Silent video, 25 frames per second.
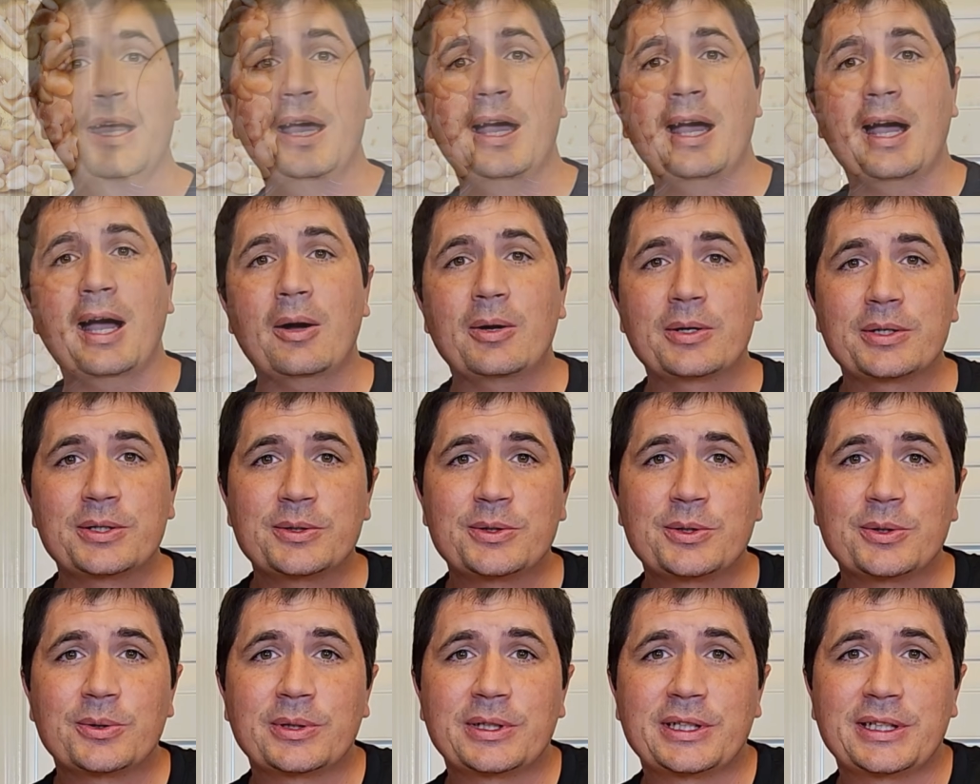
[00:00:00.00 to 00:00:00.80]
How are you
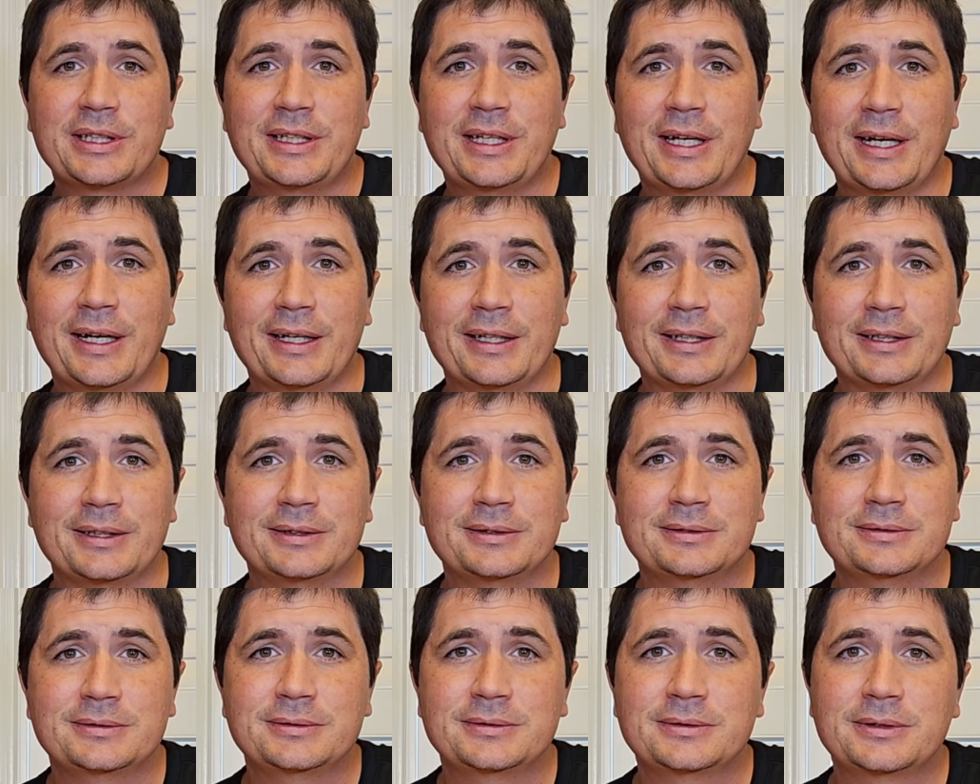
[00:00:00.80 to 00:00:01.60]
doing today?
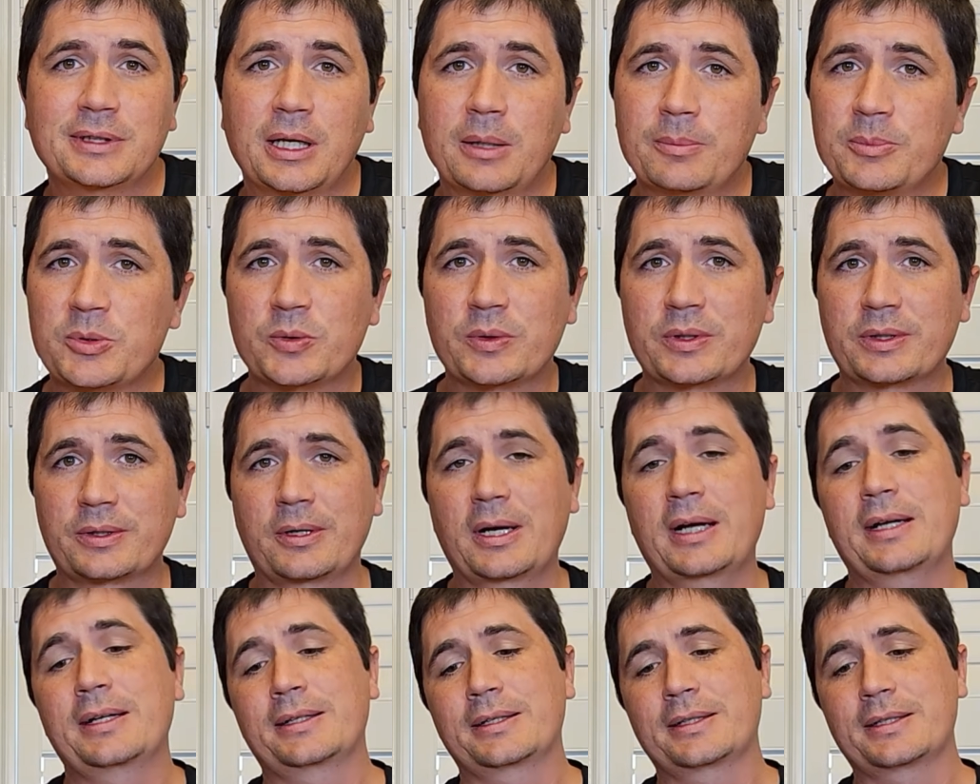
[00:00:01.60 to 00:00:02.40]
I'm doing
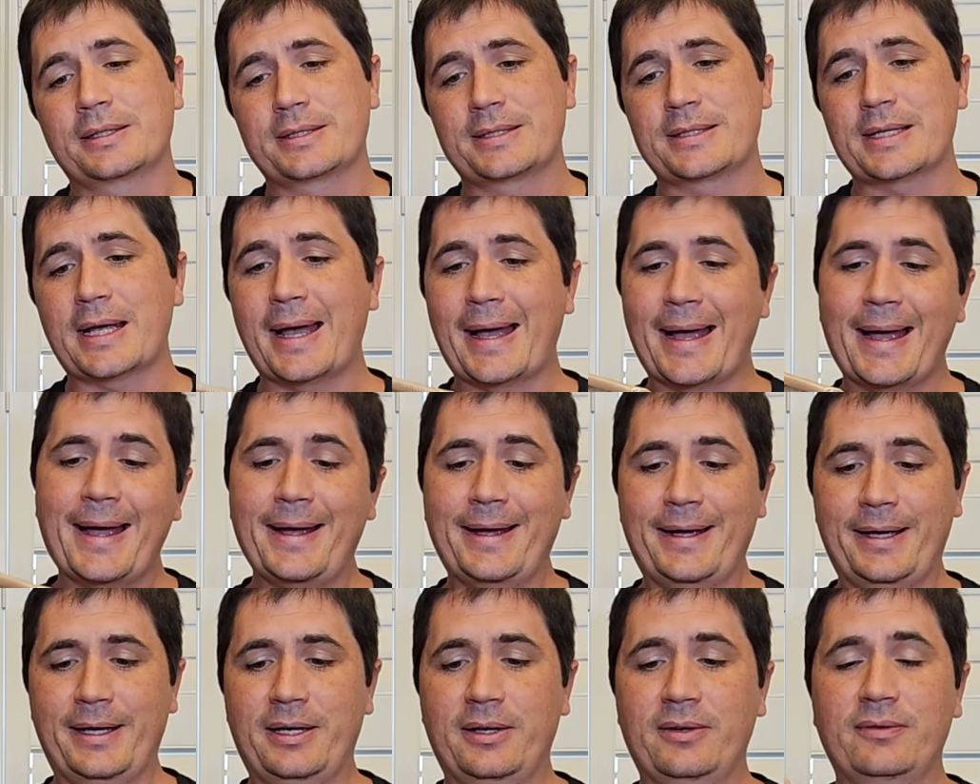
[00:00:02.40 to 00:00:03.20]
great because I
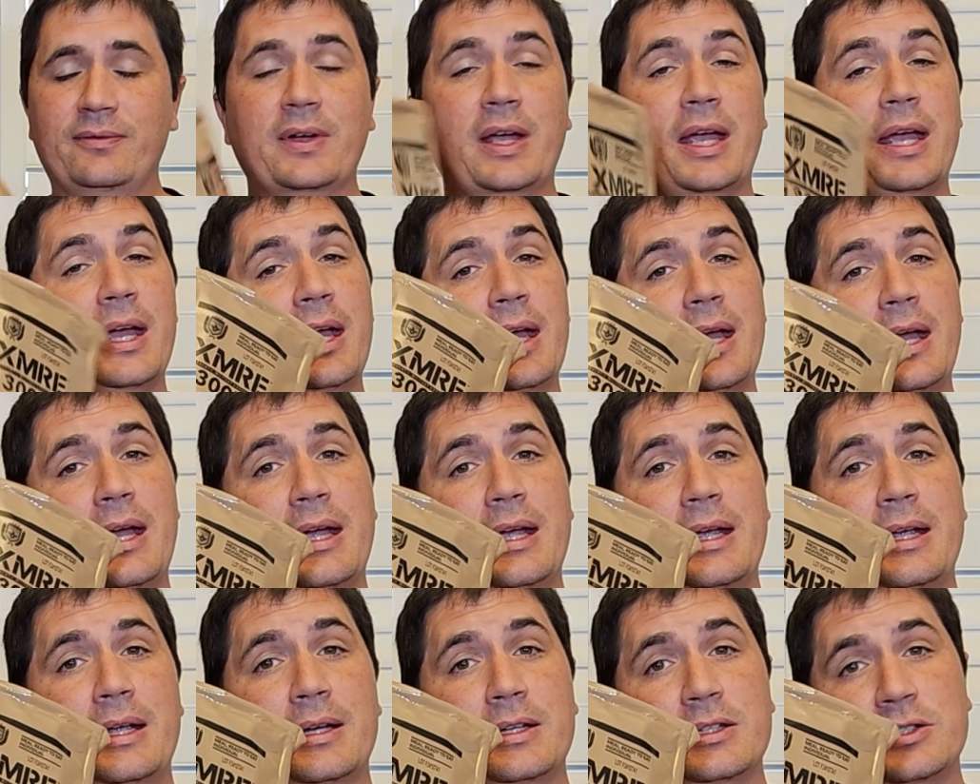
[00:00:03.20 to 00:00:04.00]
have
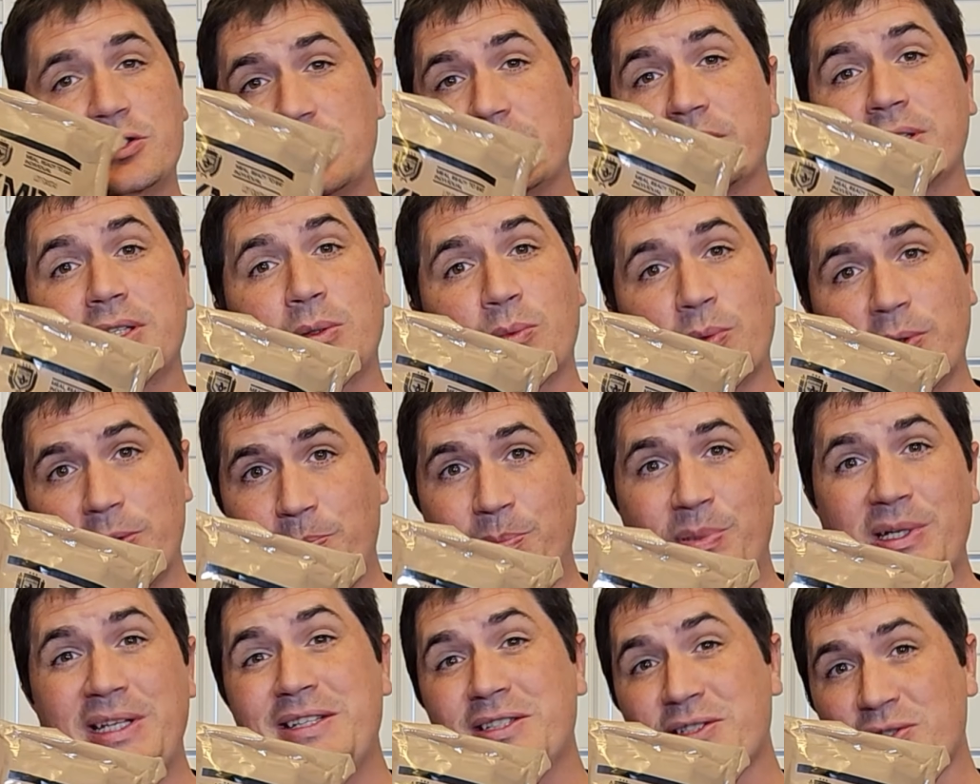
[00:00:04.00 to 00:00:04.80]
a chili with
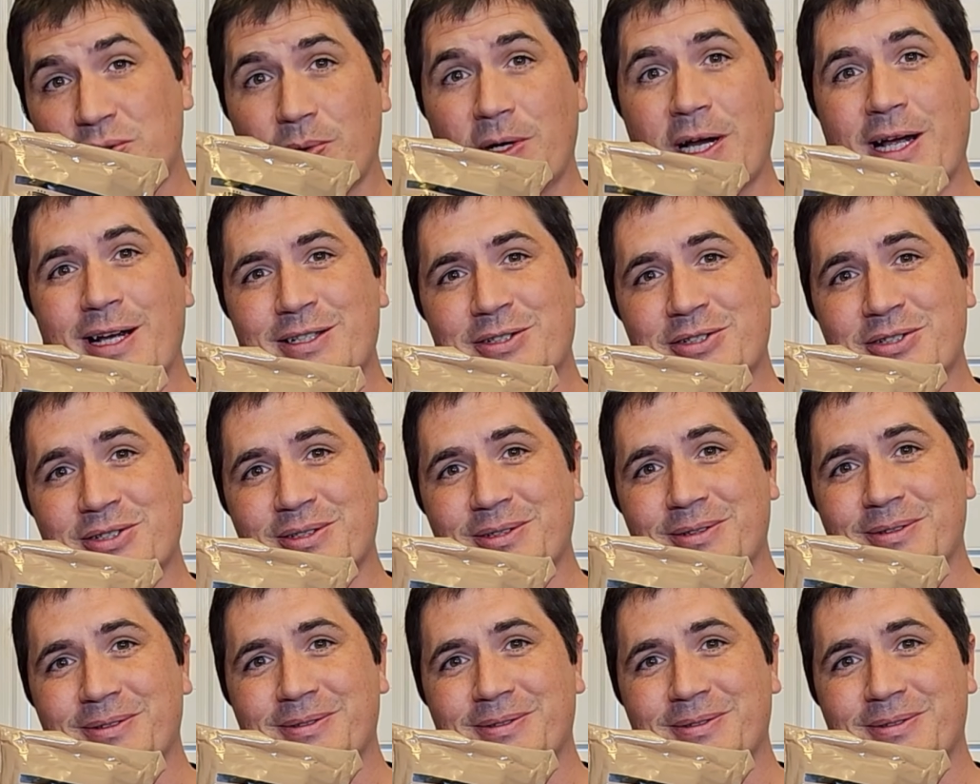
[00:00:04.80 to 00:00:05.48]
beans ration.